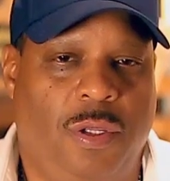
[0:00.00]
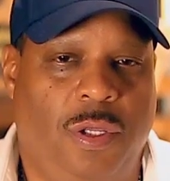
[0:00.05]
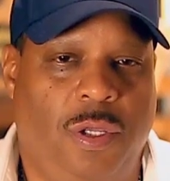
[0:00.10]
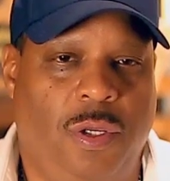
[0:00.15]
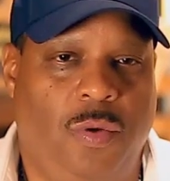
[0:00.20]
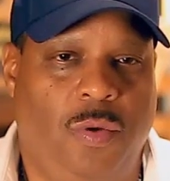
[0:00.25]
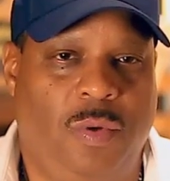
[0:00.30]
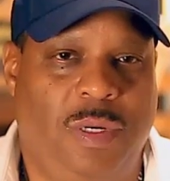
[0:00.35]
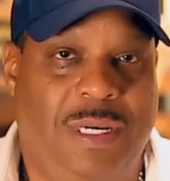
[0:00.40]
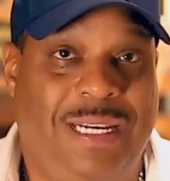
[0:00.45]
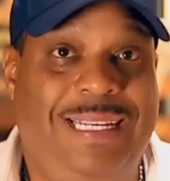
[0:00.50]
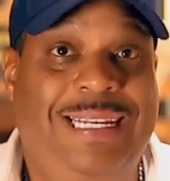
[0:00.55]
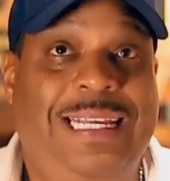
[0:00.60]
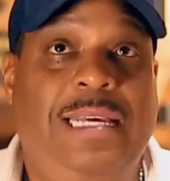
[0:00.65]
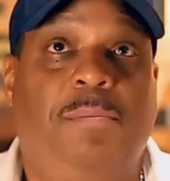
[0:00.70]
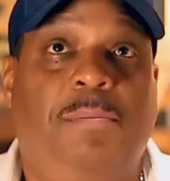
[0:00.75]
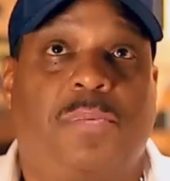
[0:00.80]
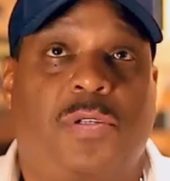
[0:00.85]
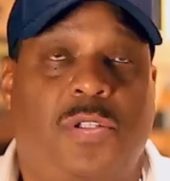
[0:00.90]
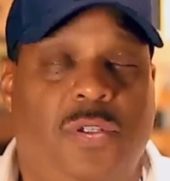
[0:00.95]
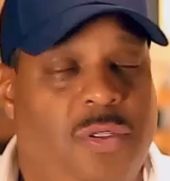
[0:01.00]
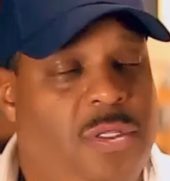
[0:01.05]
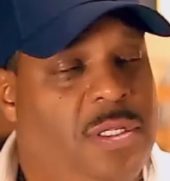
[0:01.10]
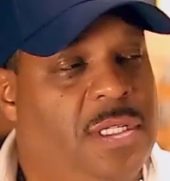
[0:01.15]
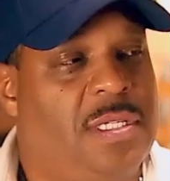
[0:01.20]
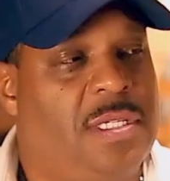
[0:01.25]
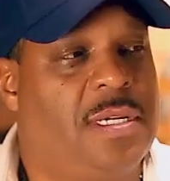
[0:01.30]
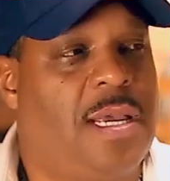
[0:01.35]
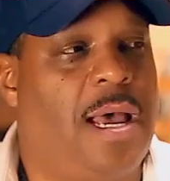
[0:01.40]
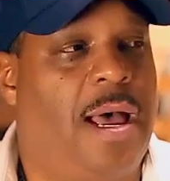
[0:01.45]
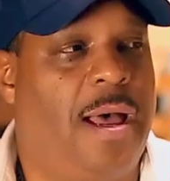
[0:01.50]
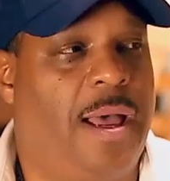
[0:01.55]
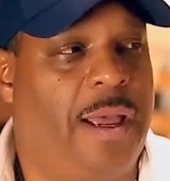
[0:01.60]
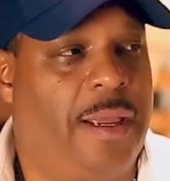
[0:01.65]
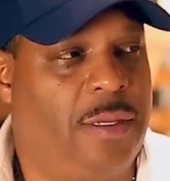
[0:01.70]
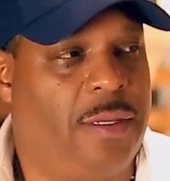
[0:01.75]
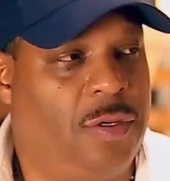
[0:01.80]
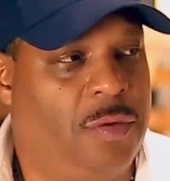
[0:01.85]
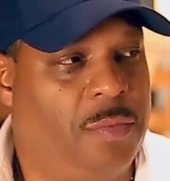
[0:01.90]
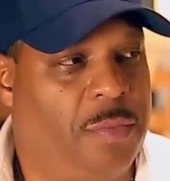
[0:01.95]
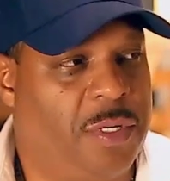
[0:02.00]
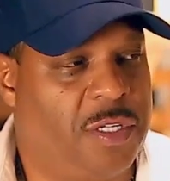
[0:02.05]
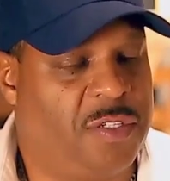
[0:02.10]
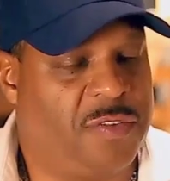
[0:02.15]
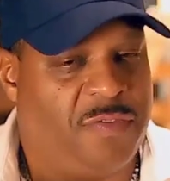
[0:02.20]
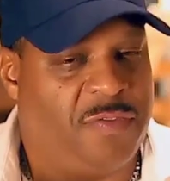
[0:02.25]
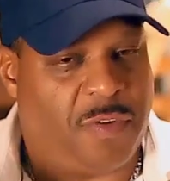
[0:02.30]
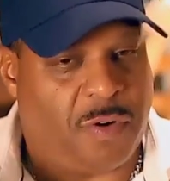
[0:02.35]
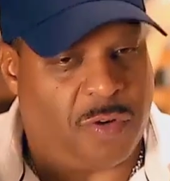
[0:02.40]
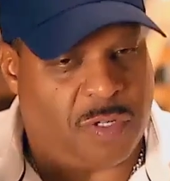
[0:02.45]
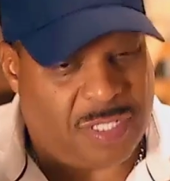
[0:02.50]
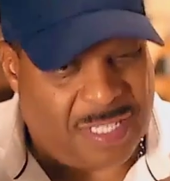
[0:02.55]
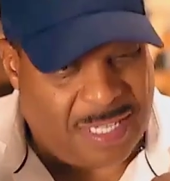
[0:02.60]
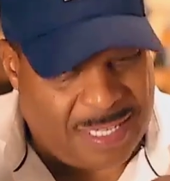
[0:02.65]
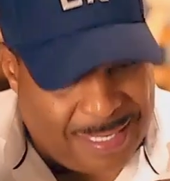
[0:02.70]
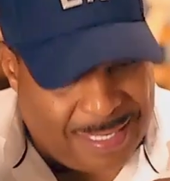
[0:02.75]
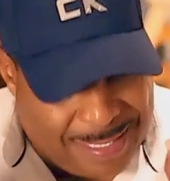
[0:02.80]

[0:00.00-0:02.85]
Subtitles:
you leap to the sky, you must first